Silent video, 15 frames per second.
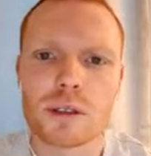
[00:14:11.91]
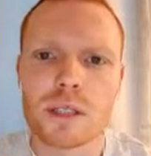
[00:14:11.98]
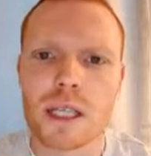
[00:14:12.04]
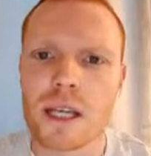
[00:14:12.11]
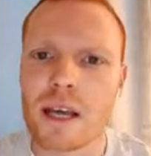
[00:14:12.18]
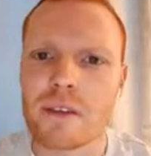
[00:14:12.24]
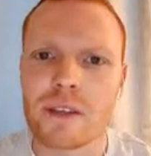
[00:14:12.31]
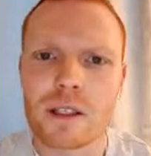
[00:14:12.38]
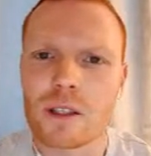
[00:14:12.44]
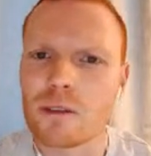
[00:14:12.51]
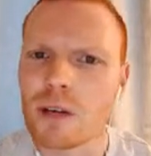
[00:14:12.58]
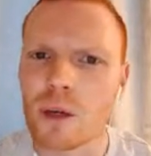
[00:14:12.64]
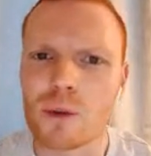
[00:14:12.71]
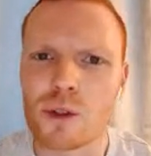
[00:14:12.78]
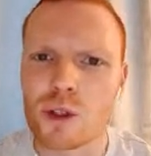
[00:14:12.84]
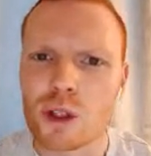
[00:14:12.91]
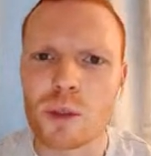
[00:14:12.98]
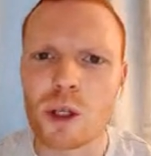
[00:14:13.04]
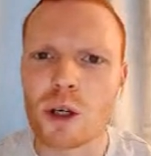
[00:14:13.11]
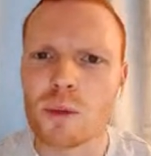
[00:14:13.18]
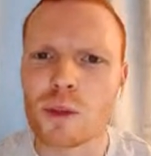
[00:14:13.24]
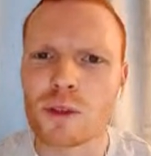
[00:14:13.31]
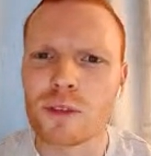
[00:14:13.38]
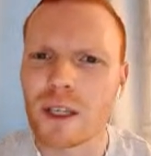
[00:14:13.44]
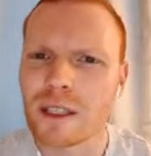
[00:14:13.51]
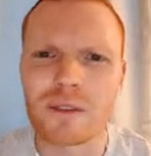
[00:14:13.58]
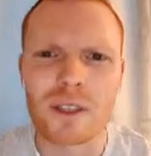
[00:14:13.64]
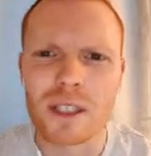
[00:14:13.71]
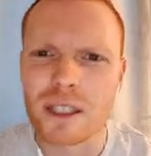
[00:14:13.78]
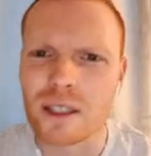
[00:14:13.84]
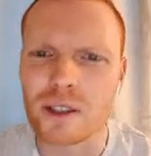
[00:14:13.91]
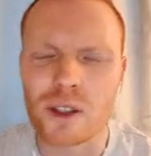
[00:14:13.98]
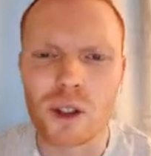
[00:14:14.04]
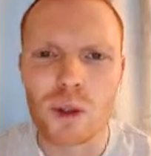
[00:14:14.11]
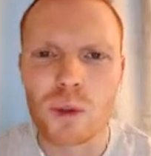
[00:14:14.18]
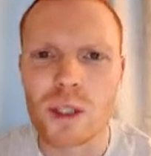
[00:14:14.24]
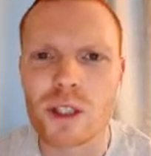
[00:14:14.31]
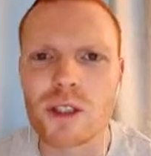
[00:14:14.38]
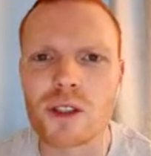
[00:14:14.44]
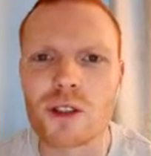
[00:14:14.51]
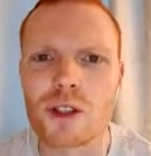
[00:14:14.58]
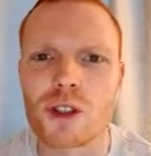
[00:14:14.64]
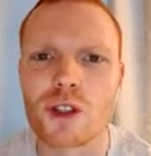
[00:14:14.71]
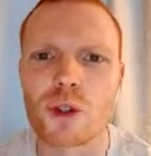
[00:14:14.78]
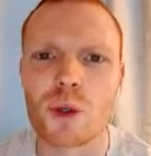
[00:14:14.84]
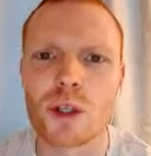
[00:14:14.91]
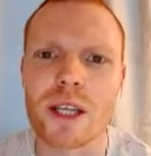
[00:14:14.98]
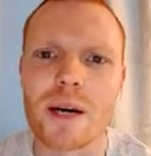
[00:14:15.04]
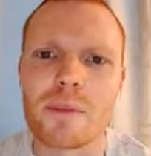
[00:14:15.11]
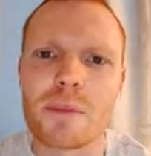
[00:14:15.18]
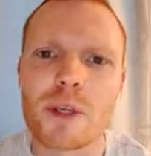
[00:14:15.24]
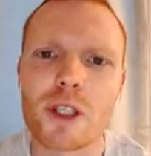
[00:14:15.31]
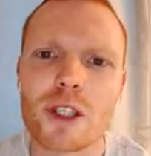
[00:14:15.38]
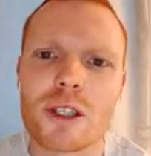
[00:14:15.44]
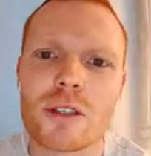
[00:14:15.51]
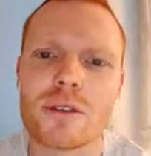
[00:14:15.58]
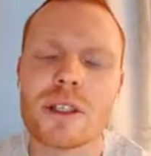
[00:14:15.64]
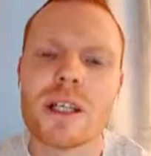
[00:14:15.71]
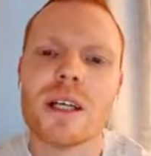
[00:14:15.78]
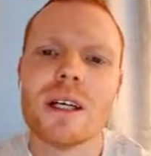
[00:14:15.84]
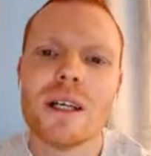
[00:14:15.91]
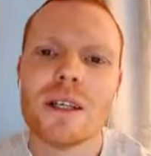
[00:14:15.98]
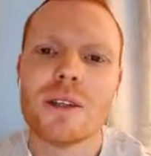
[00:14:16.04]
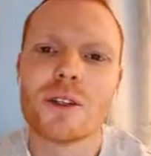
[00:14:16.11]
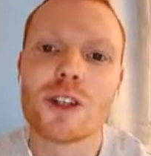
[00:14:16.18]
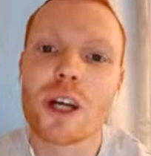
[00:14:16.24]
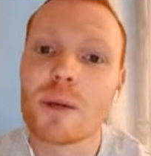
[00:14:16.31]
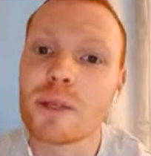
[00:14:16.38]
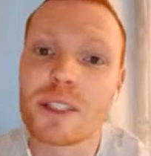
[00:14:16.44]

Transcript: and I think the ground suit will almost, I think, for League Two, which is just showing the ambition of the chairman.